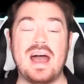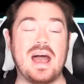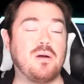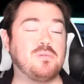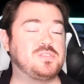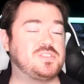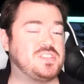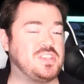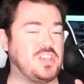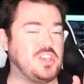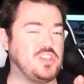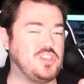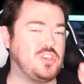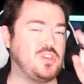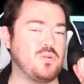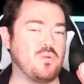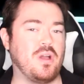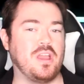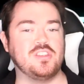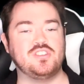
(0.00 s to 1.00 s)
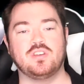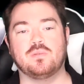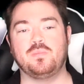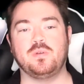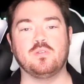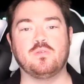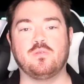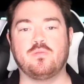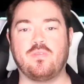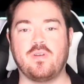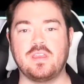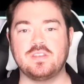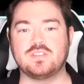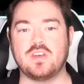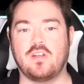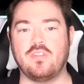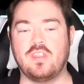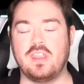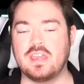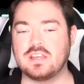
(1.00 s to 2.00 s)
I will see you and your beautiful
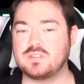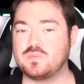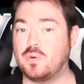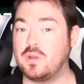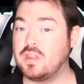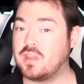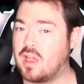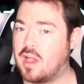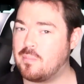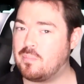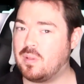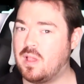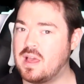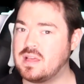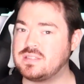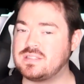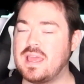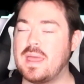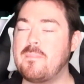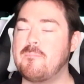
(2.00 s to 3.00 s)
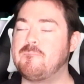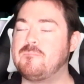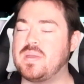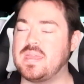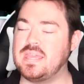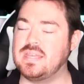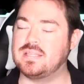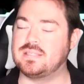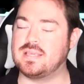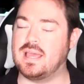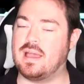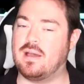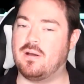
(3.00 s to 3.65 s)
face on the next one. God bless and peace